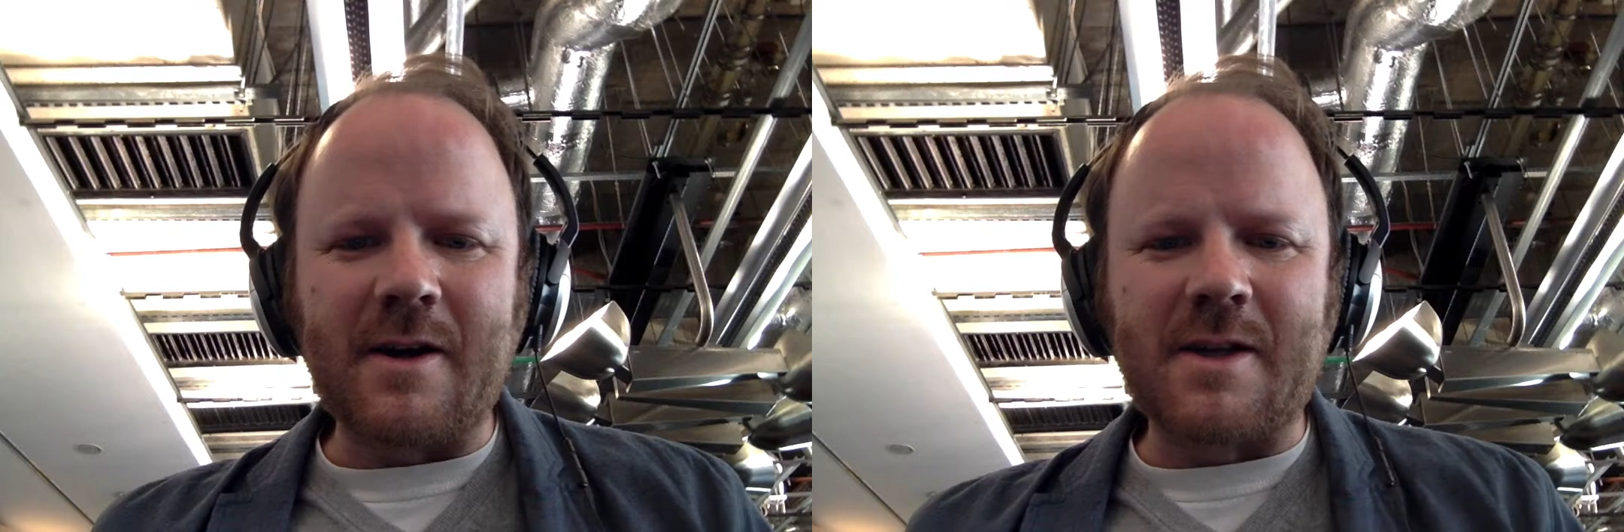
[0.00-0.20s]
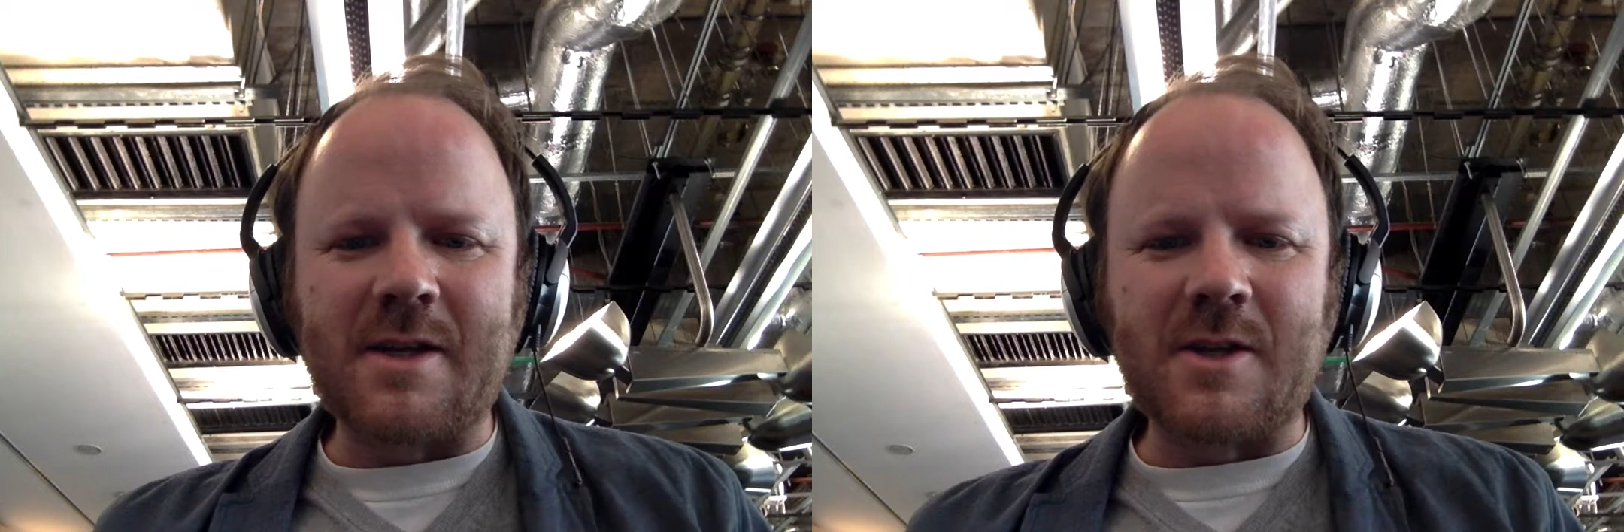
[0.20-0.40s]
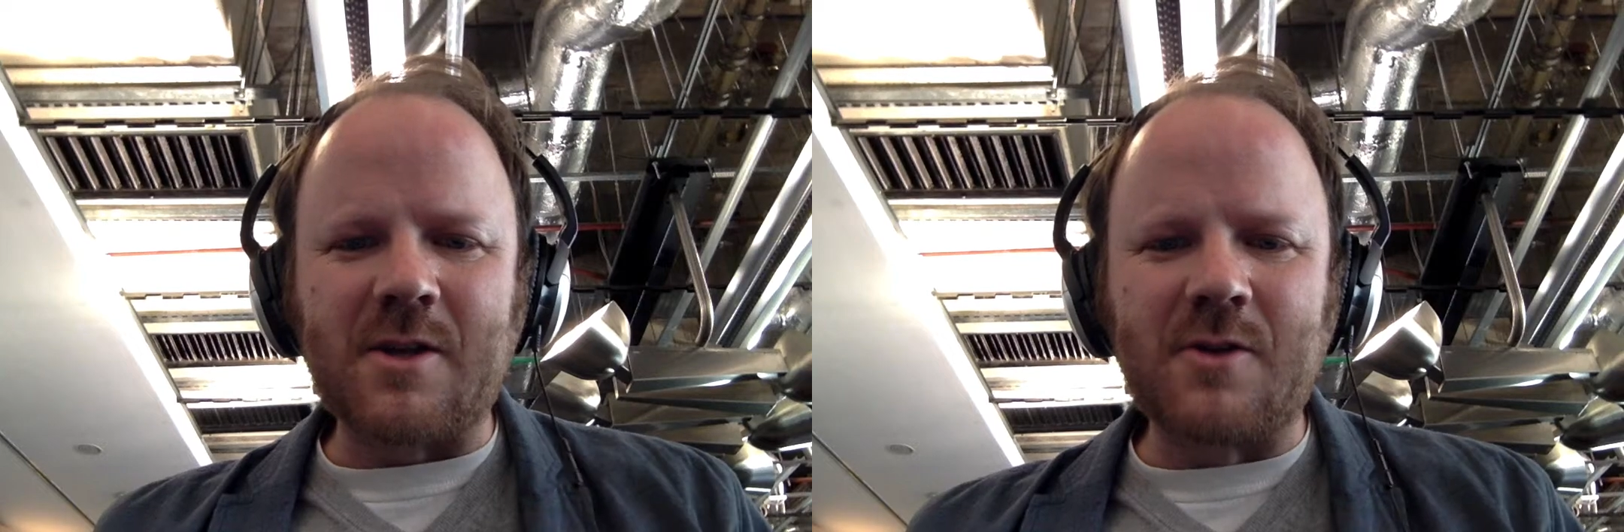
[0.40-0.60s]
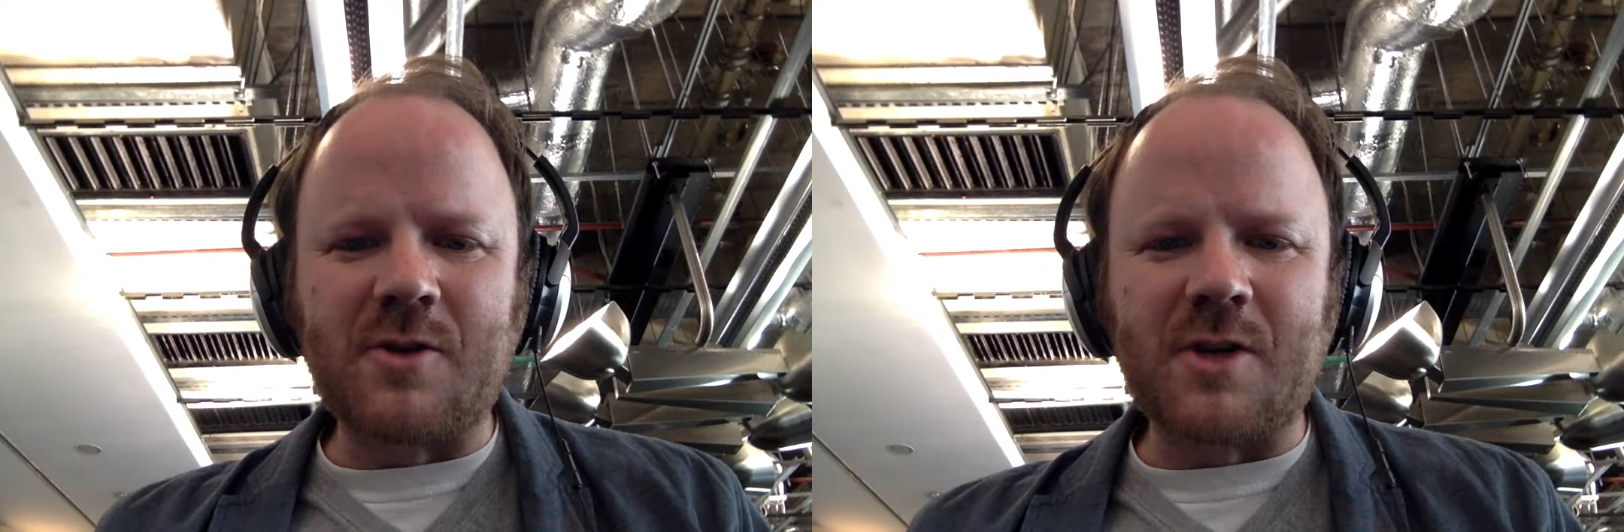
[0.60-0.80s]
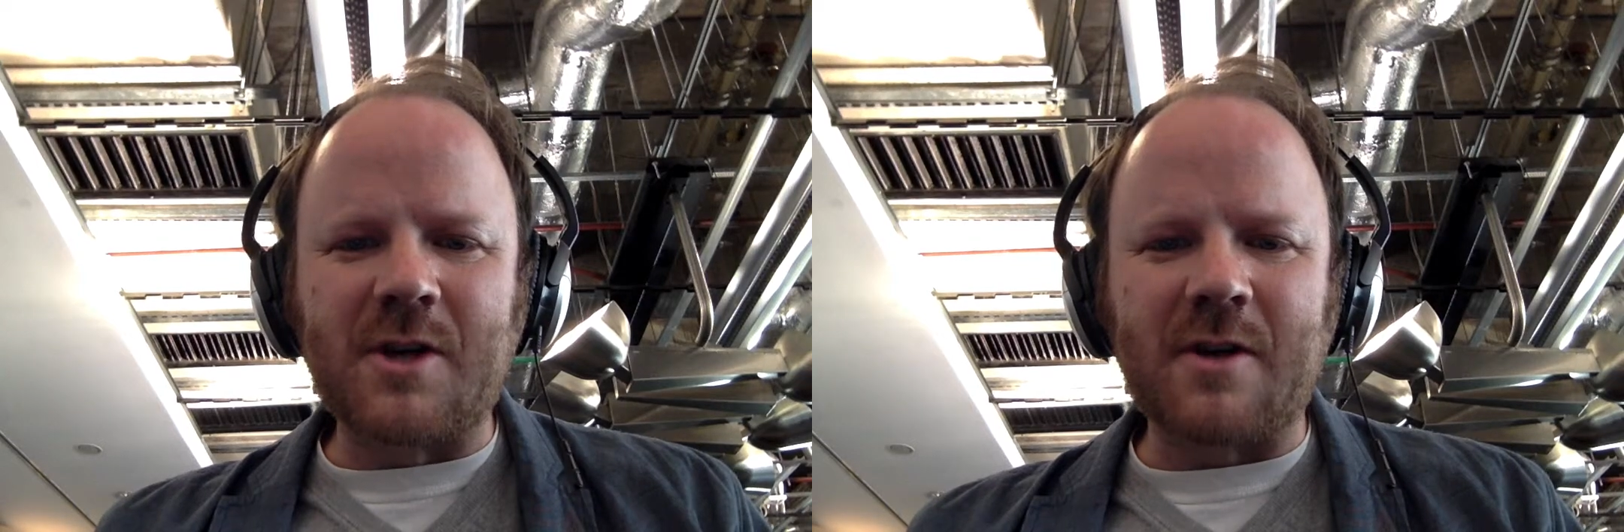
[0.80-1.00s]

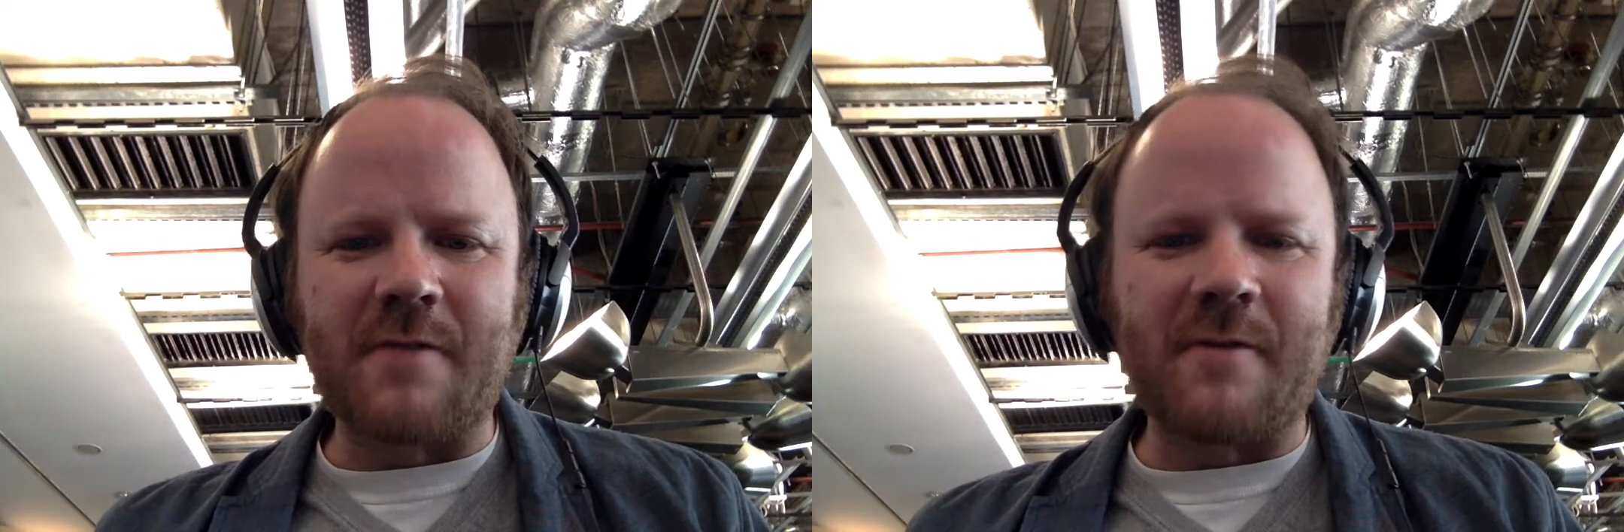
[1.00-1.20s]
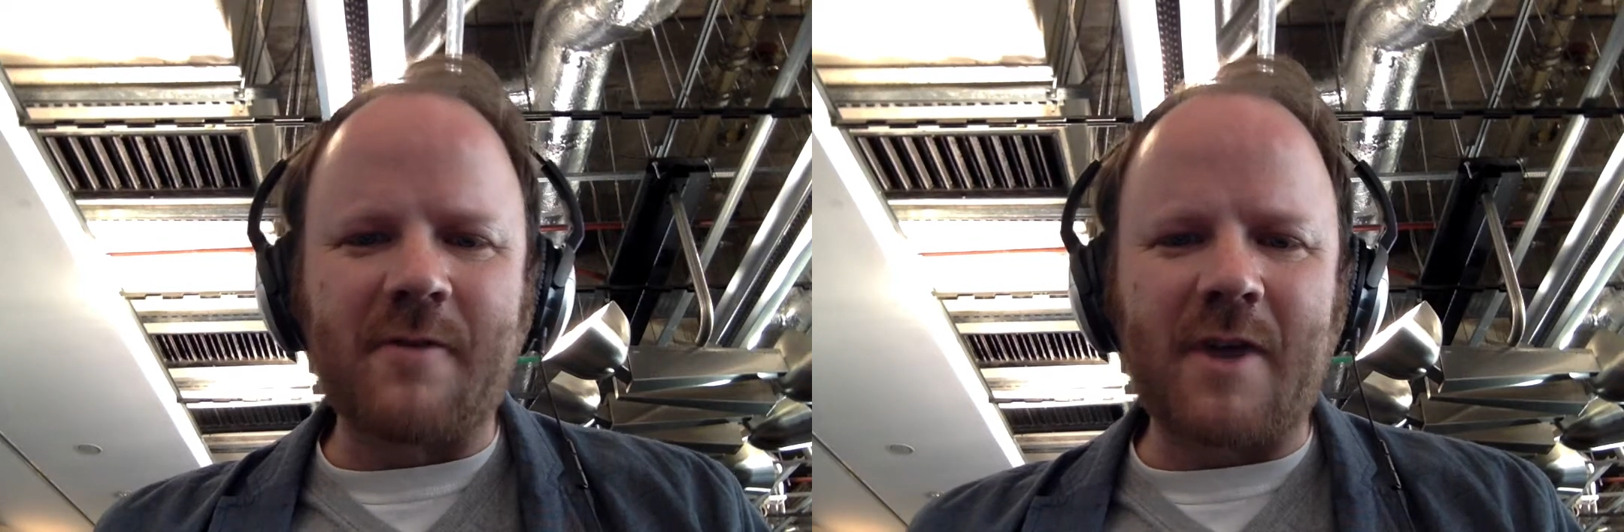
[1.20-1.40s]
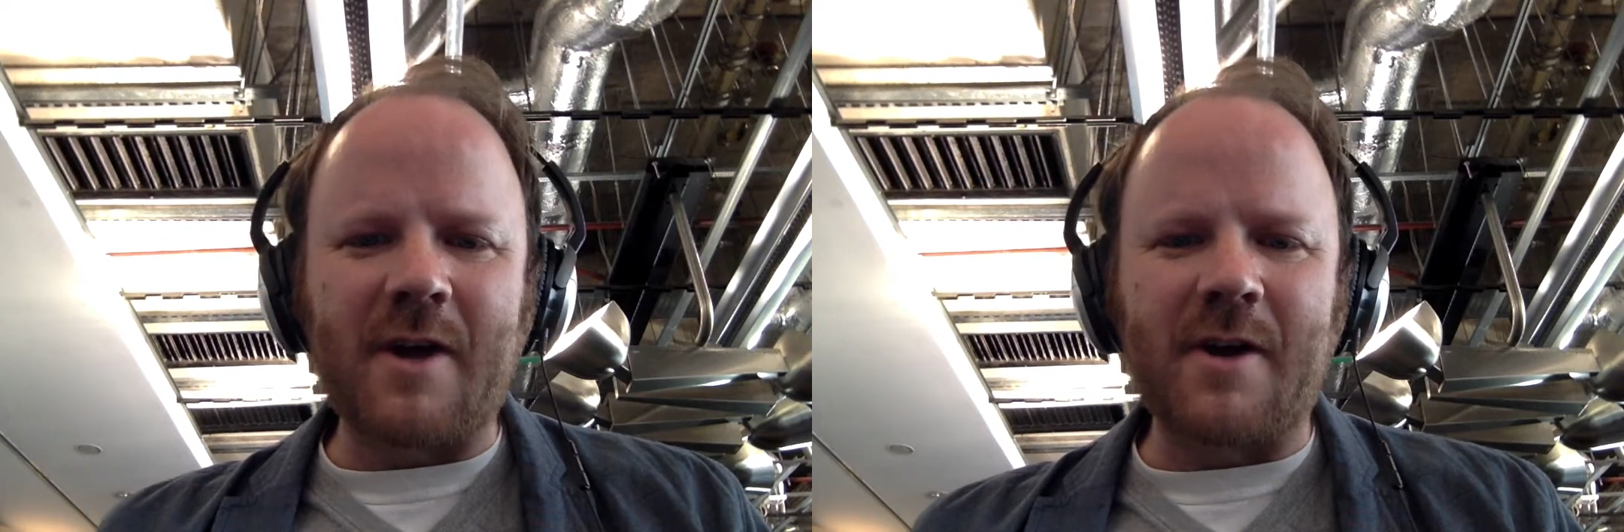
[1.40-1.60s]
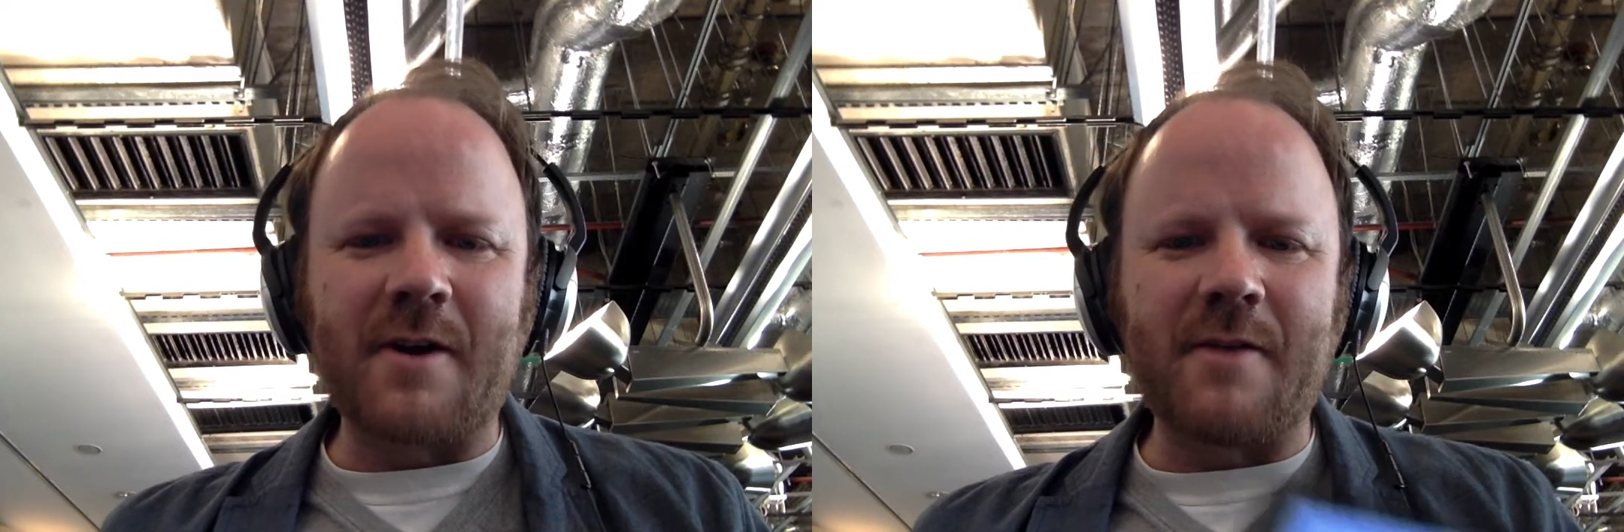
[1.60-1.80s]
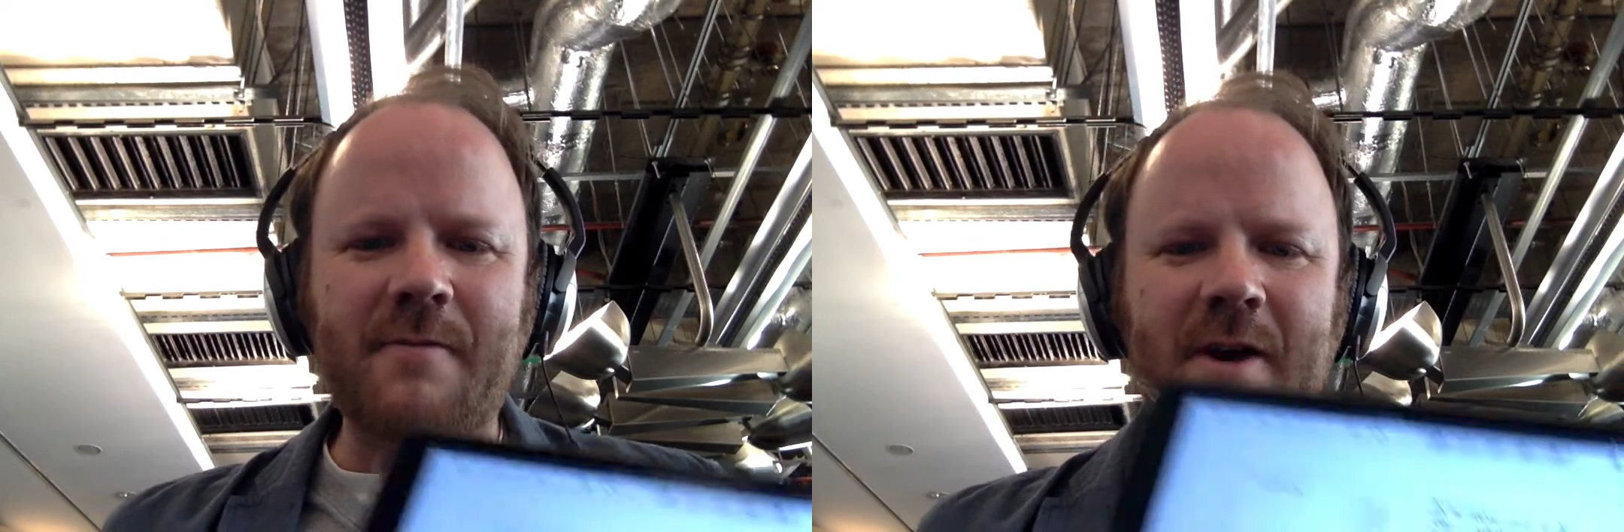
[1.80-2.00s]
dissolution curve of iron in